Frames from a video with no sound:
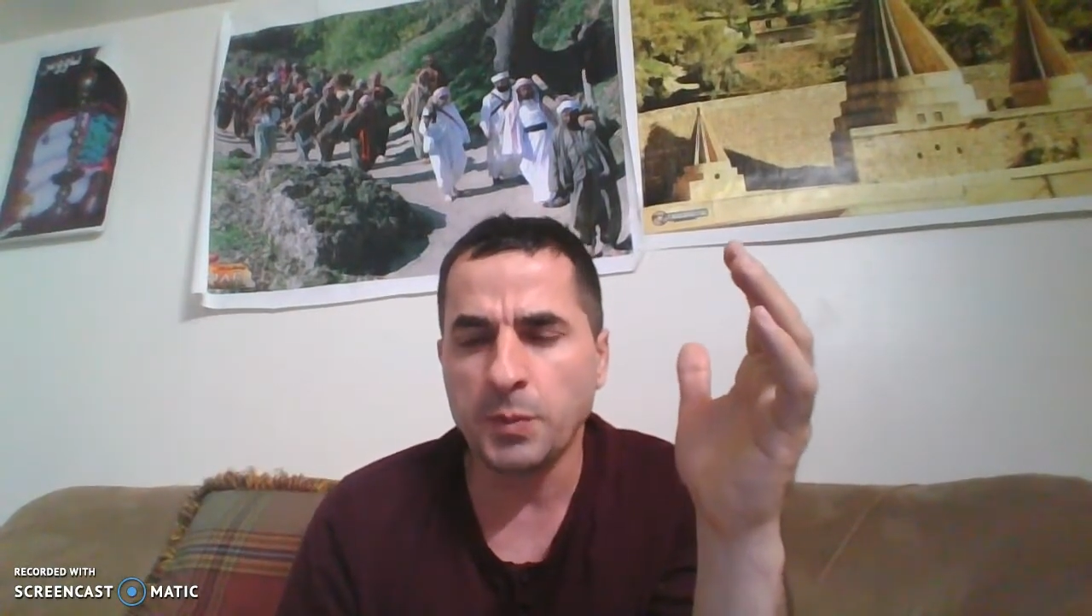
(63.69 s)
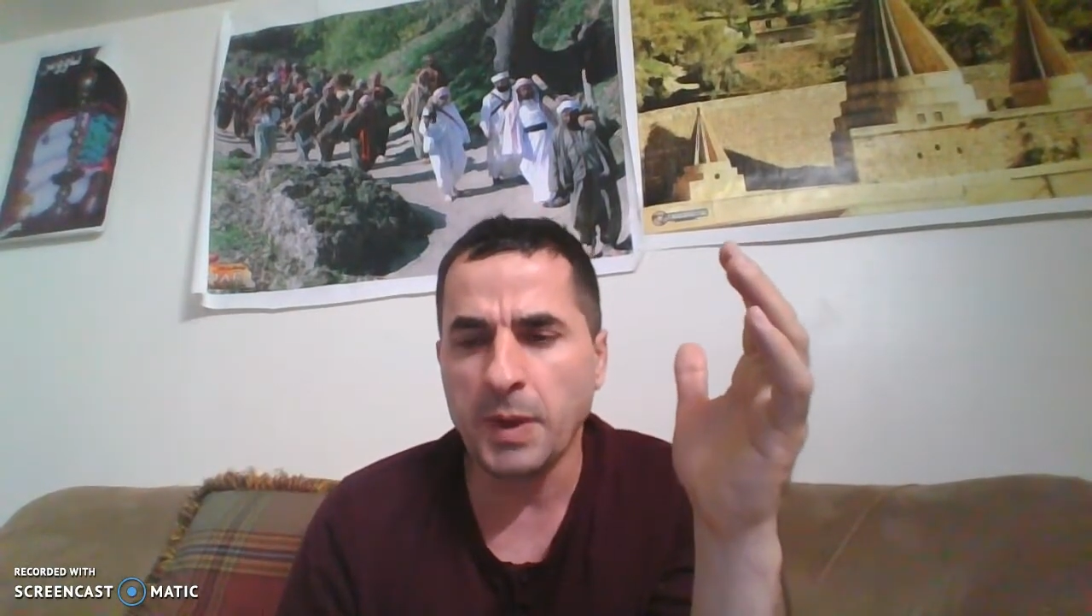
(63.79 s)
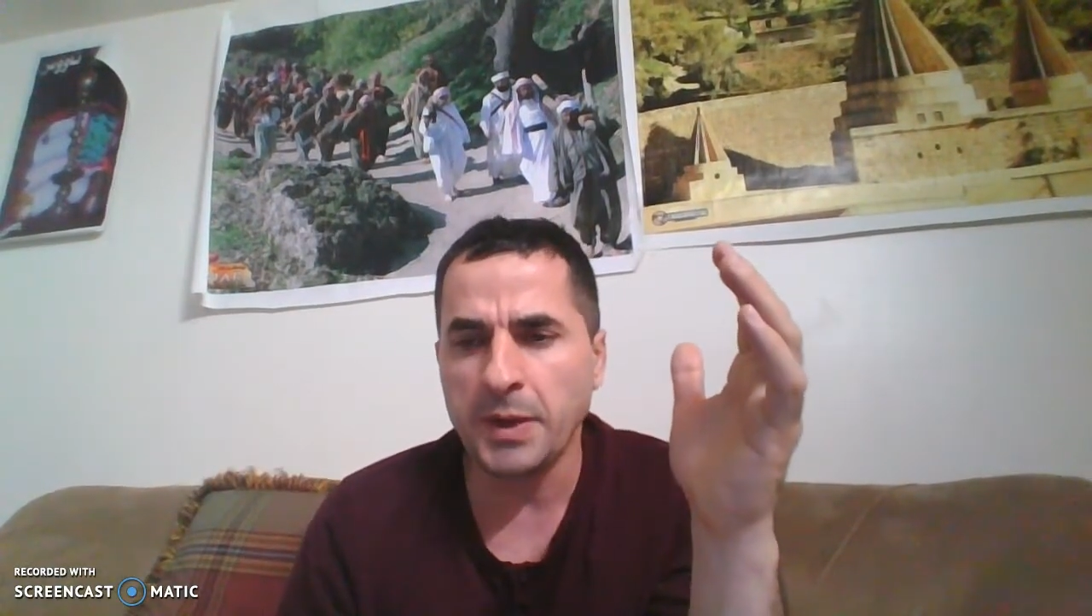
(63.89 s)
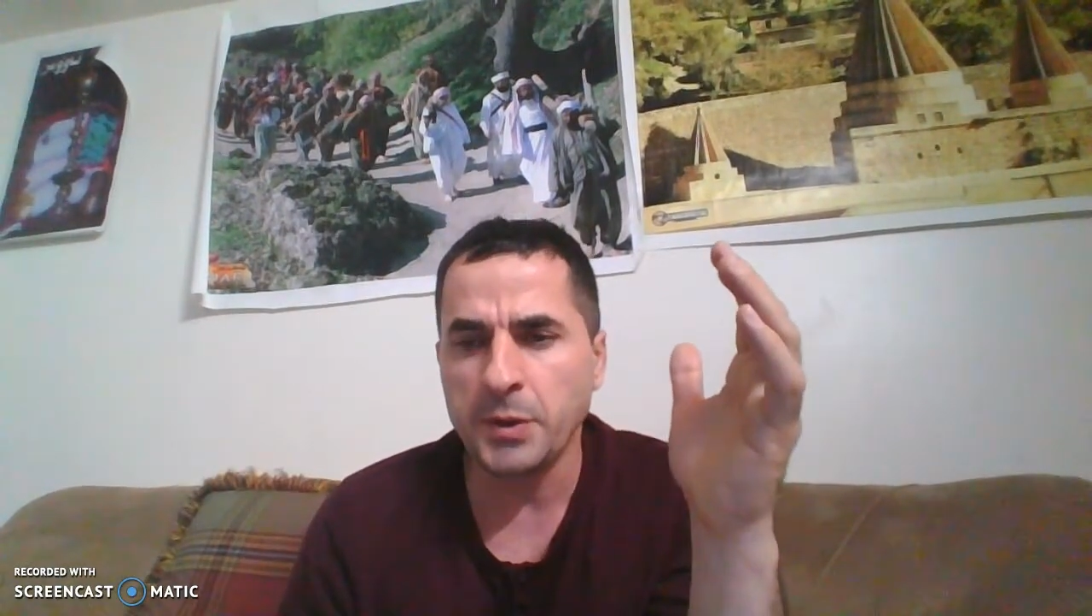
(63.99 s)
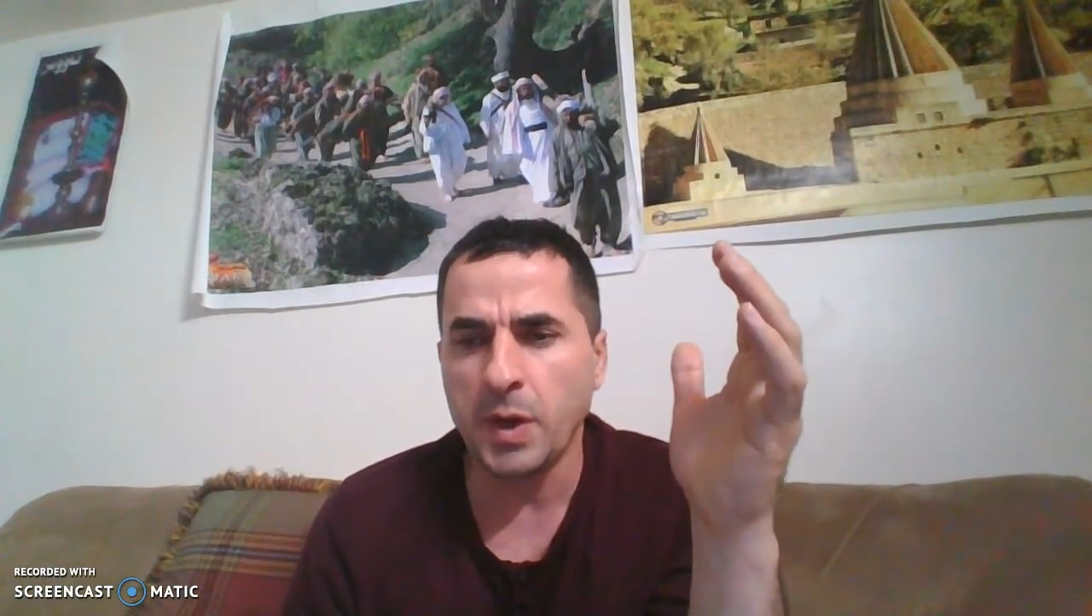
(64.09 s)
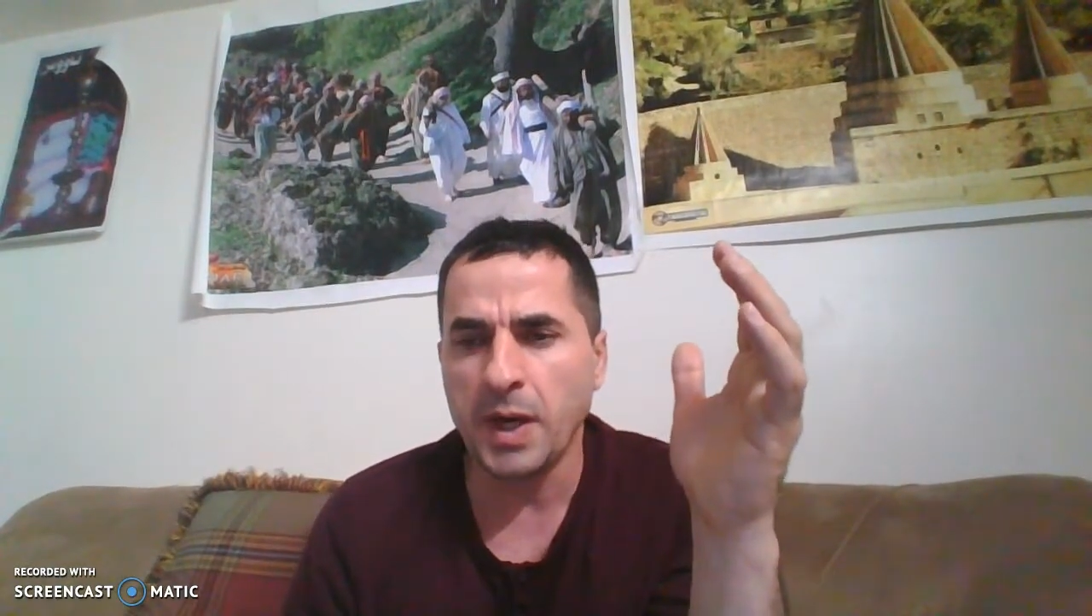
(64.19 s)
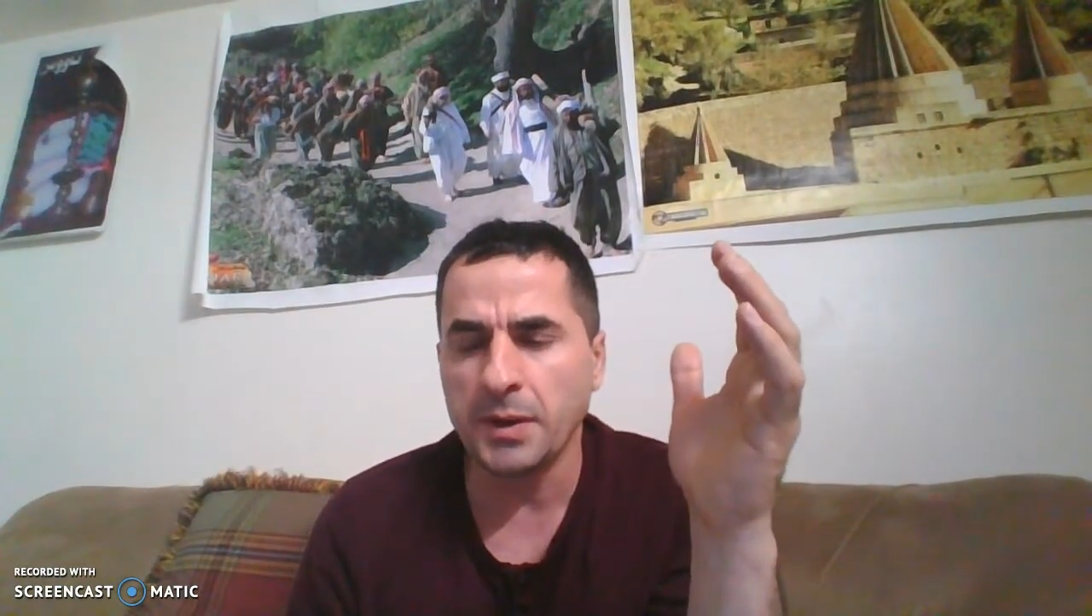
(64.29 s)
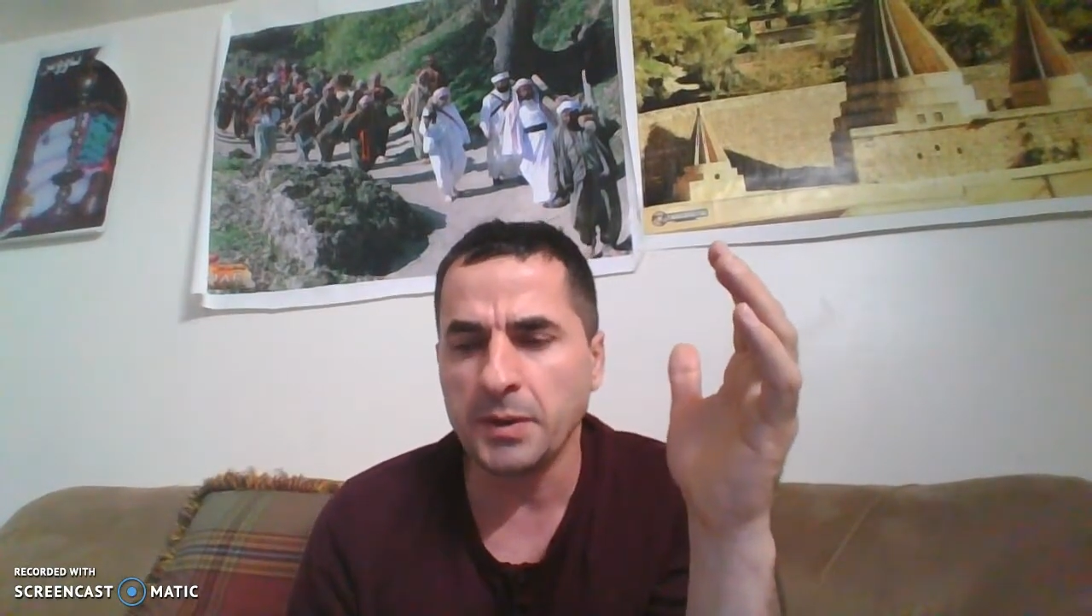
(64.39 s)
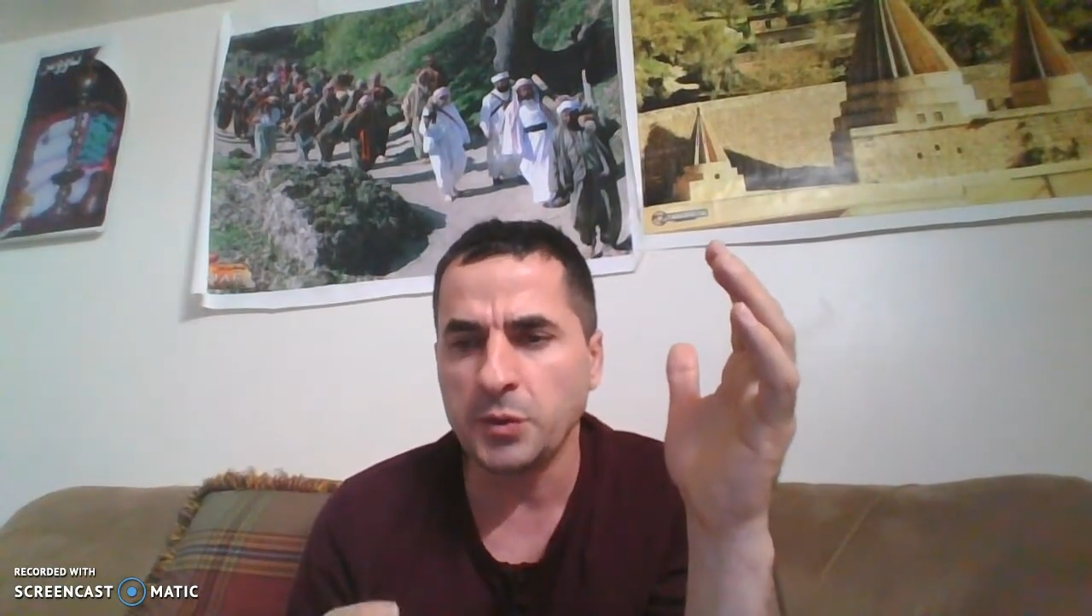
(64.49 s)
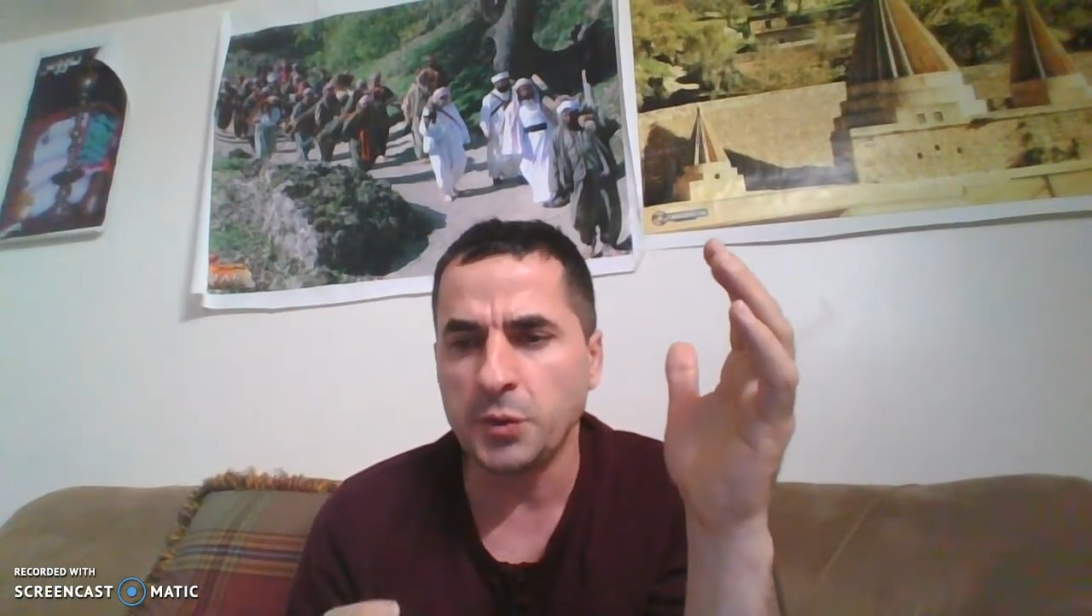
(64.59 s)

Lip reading: and you are